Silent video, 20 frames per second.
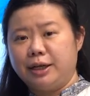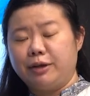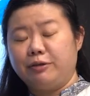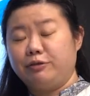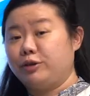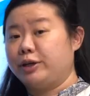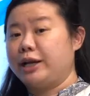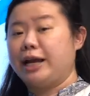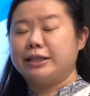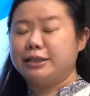
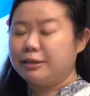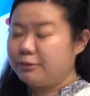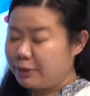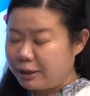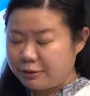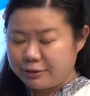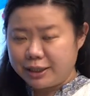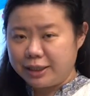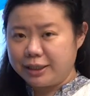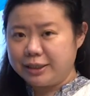Forget
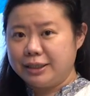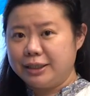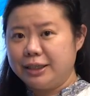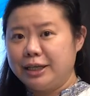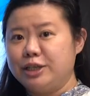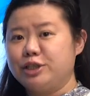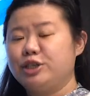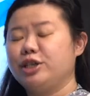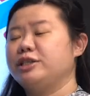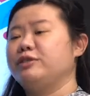about it.
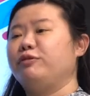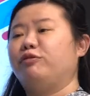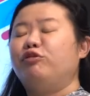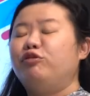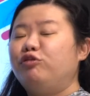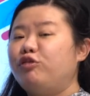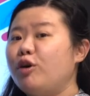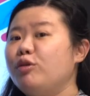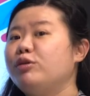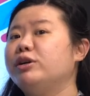Just
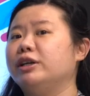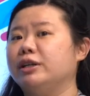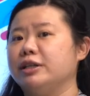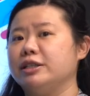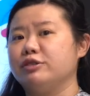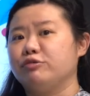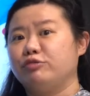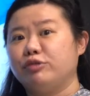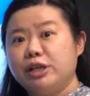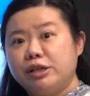
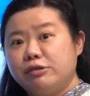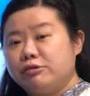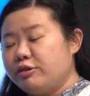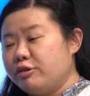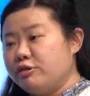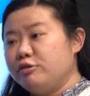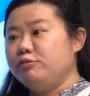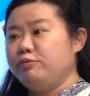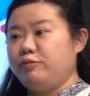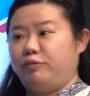focus,
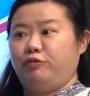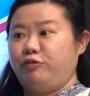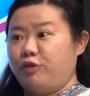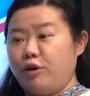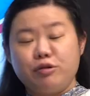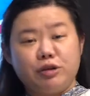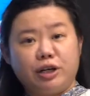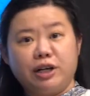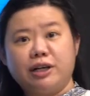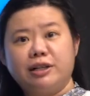regroup,
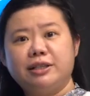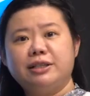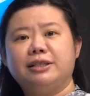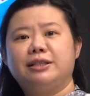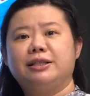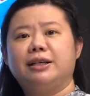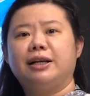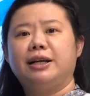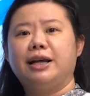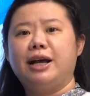
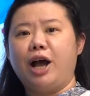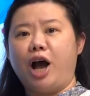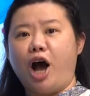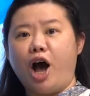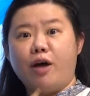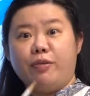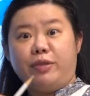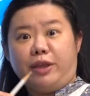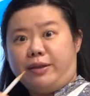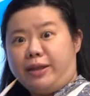focus
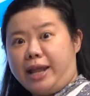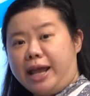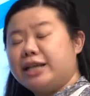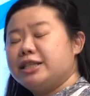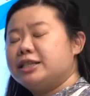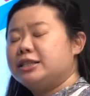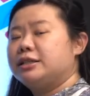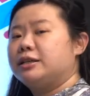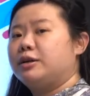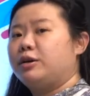on the
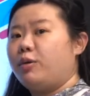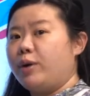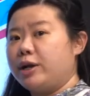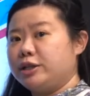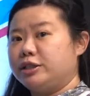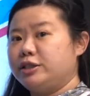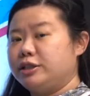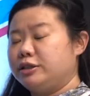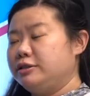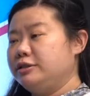next
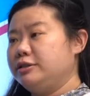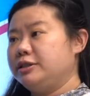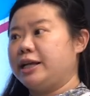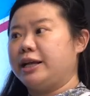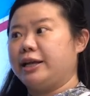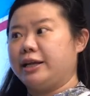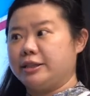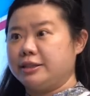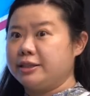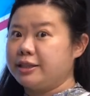questions
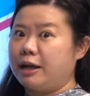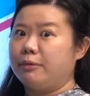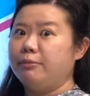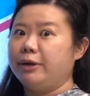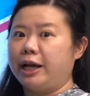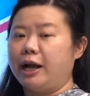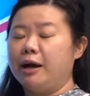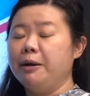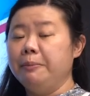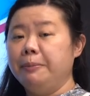that is
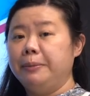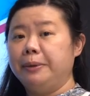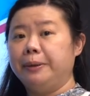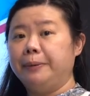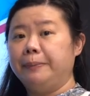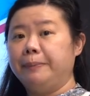coming up.